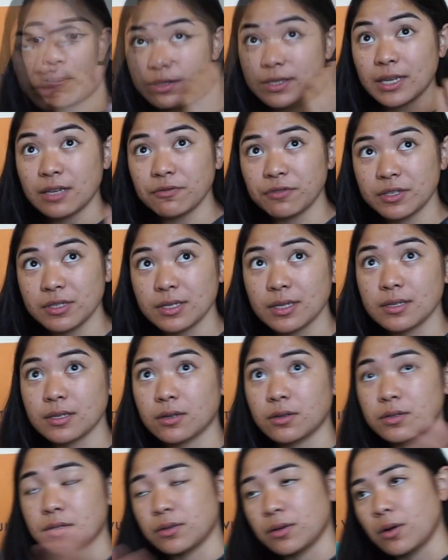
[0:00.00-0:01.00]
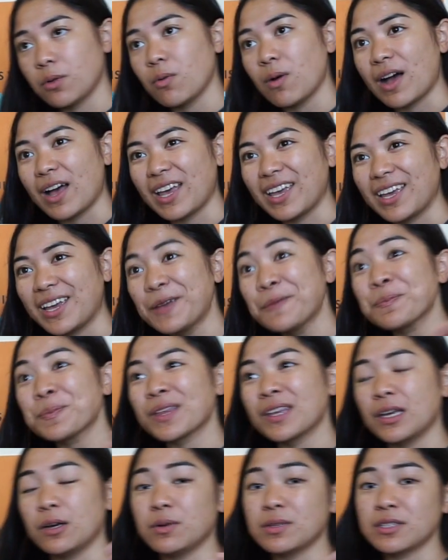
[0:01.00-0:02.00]
San Francisco to Hawaii.
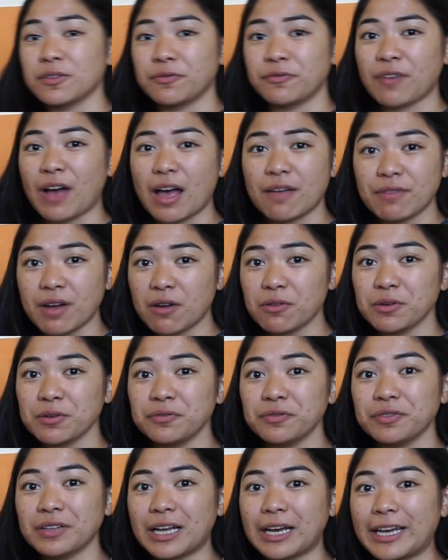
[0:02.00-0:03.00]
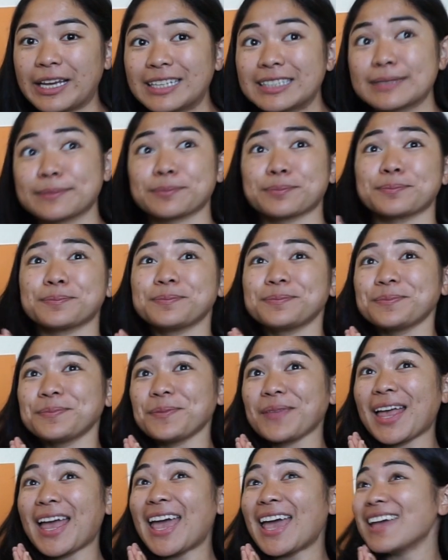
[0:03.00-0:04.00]
It was a 5-hour flight
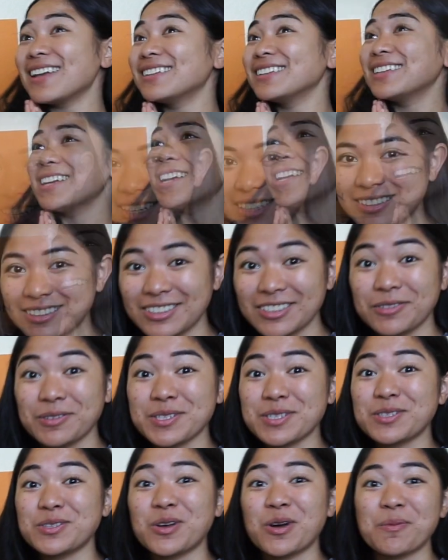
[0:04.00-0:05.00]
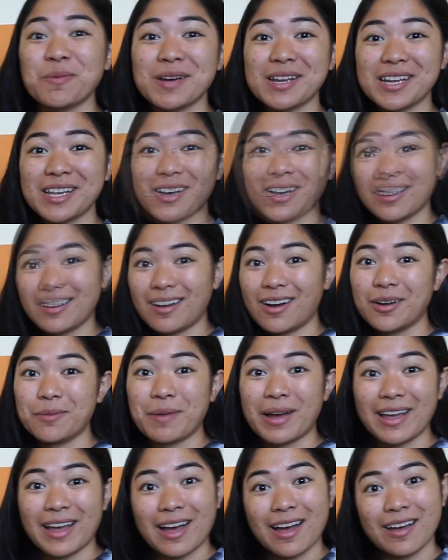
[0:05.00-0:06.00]
and there was nobody on
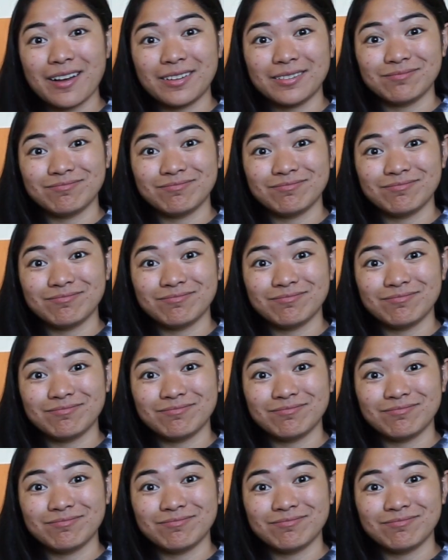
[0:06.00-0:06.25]
my aisle.